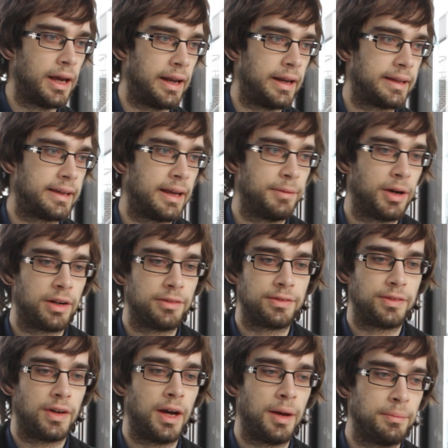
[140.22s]
and it came out of
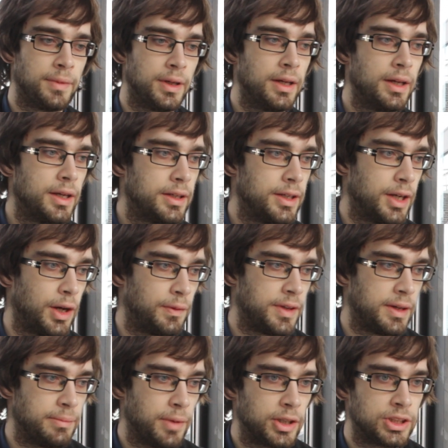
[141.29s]
the
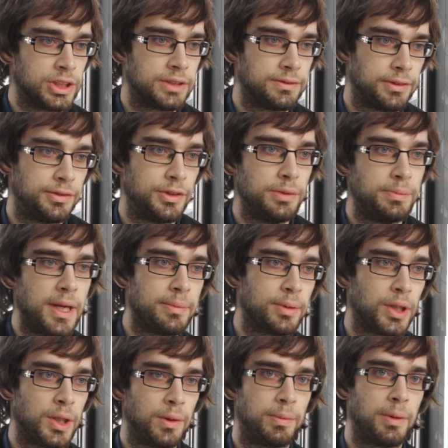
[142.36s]
emergence of a few people
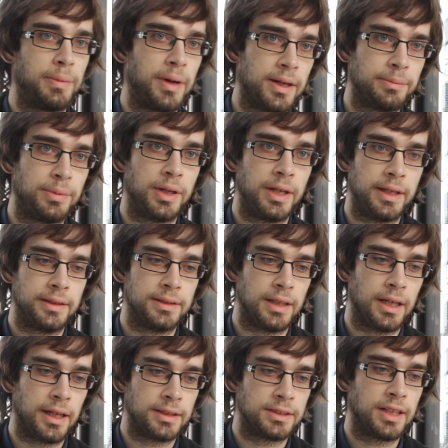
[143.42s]
who were prepared to put in
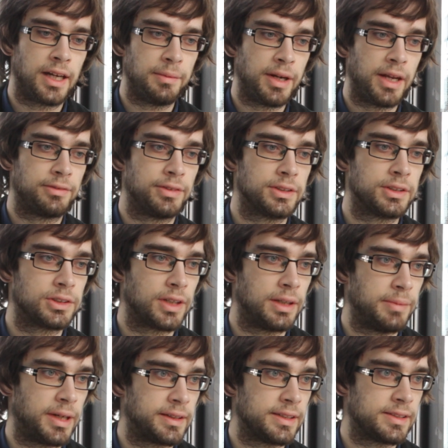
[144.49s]
time and effort to try and
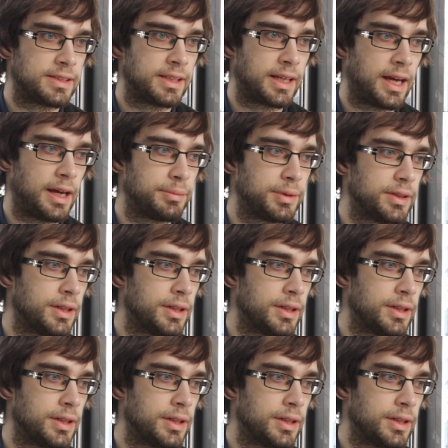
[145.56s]
make this thing happen.